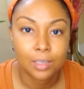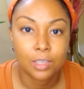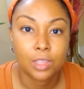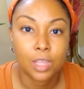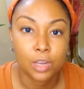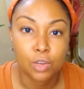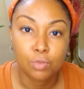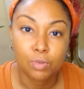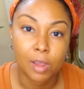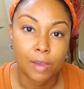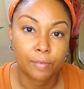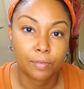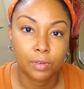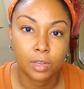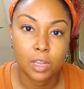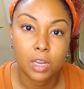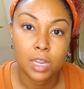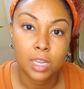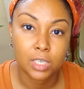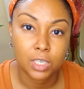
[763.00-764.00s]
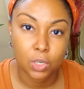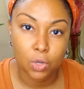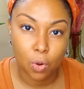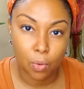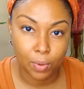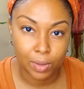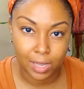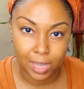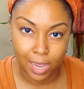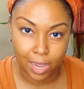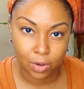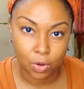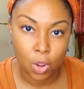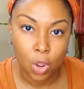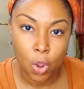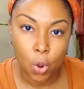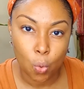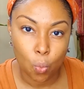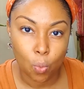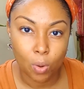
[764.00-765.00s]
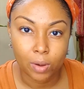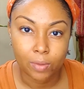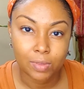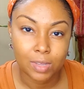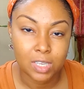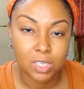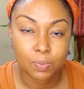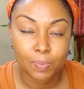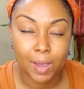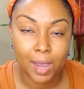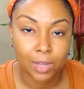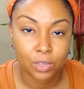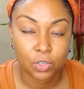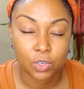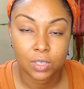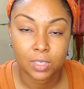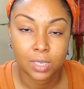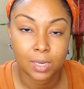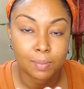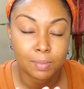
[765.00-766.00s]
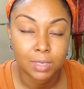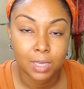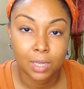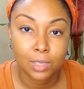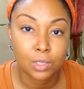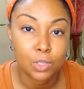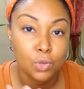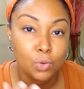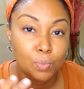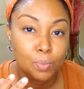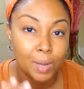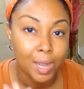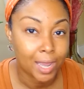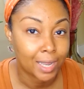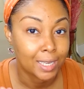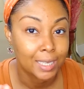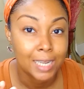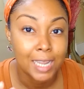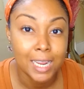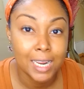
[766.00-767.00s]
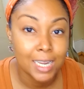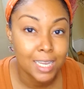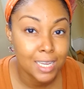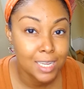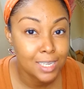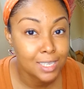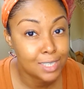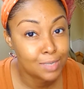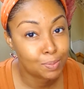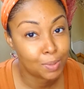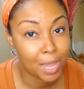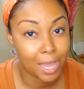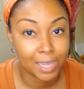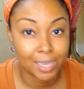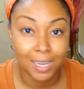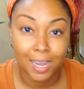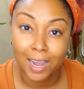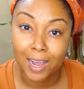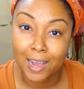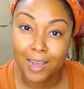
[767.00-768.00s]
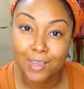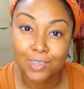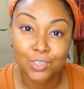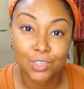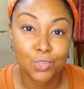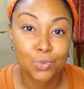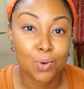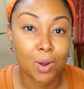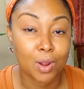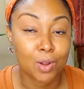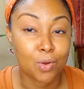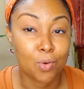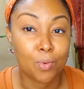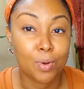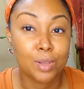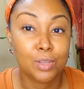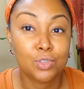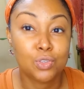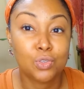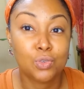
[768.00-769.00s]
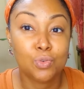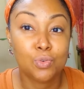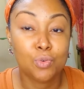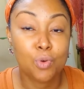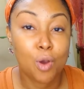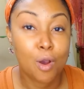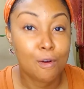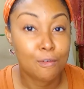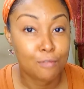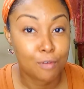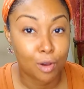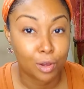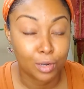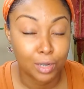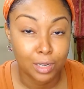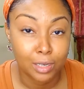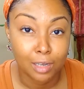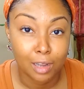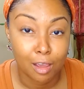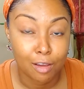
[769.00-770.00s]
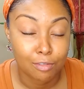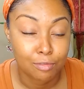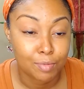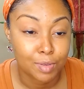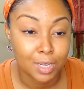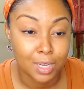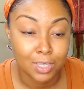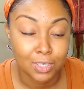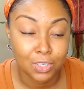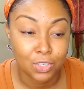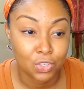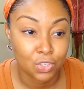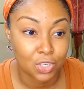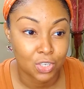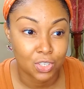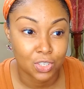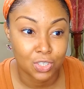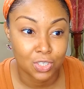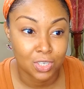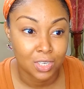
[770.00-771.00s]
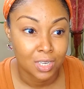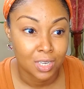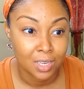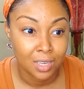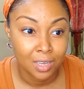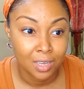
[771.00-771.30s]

then you definitely need to go and get one of these patches. And I'm telling you, black ladies, black guys, you are going to fall in love because it's